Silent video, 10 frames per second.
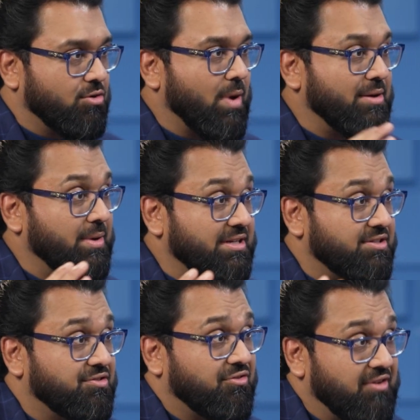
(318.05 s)
the right-wing
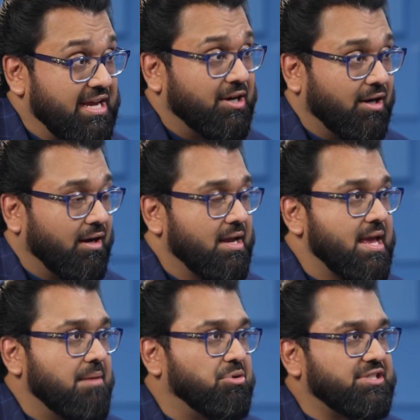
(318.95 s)
sphere,
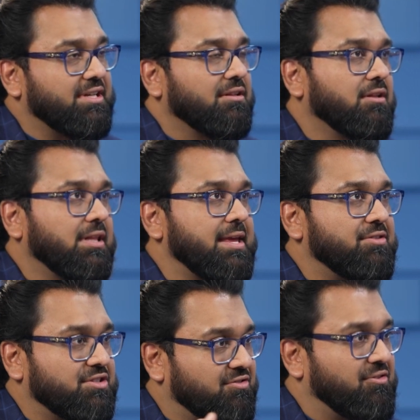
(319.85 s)
particularly
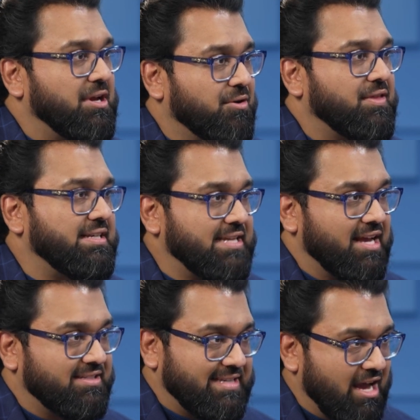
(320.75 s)
the sphere that
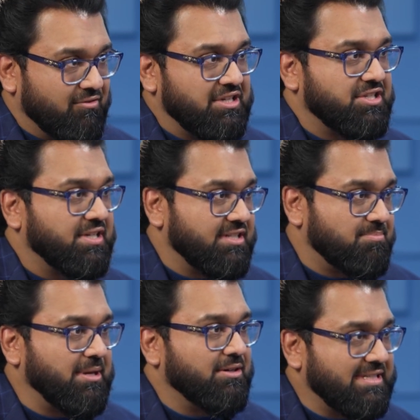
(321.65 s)
does delve into
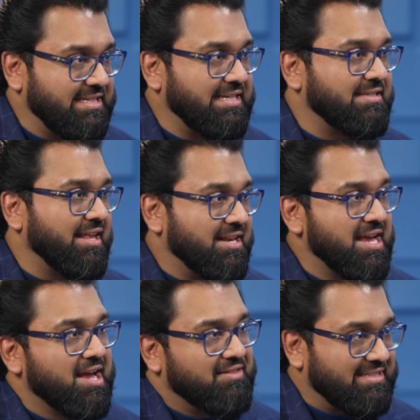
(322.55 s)
conspiracies and
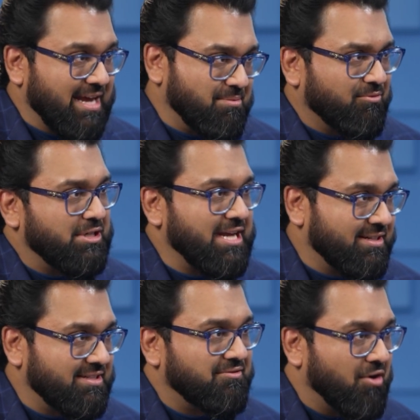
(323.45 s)
these type of
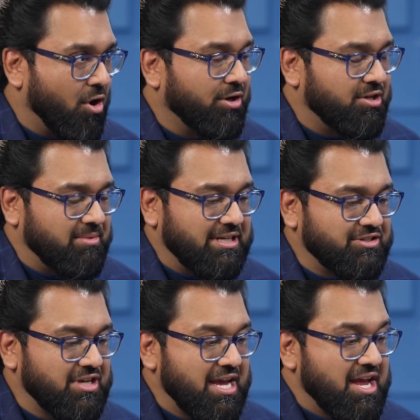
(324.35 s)
reductive
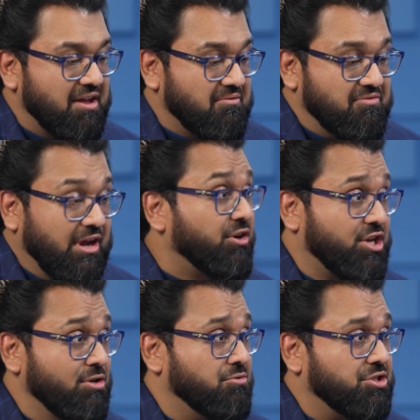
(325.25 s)
arguments, they're
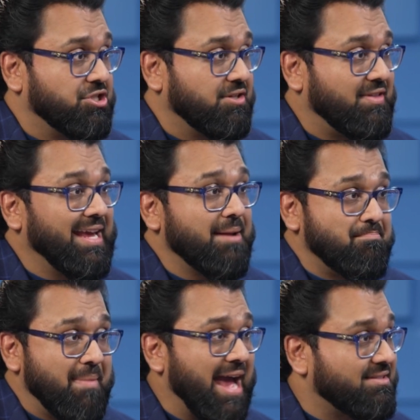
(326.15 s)
huge. They get
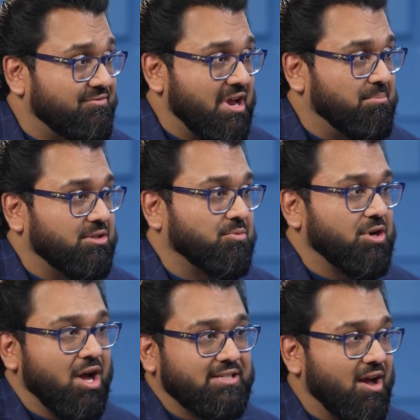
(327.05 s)
massive numbers. We're
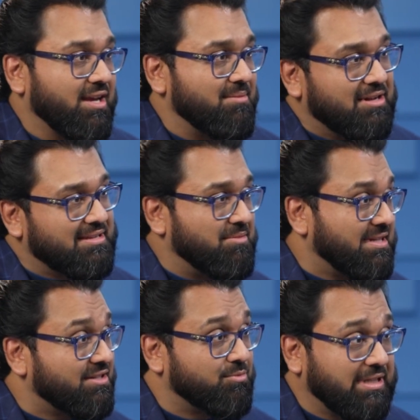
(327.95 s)
not talking about something
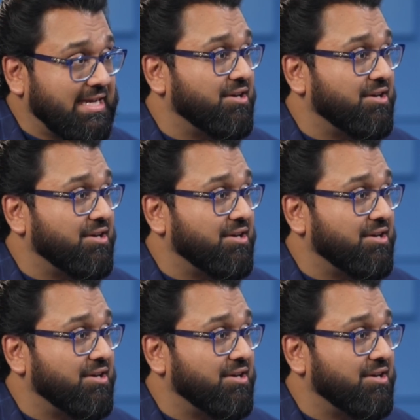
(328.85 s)
that's really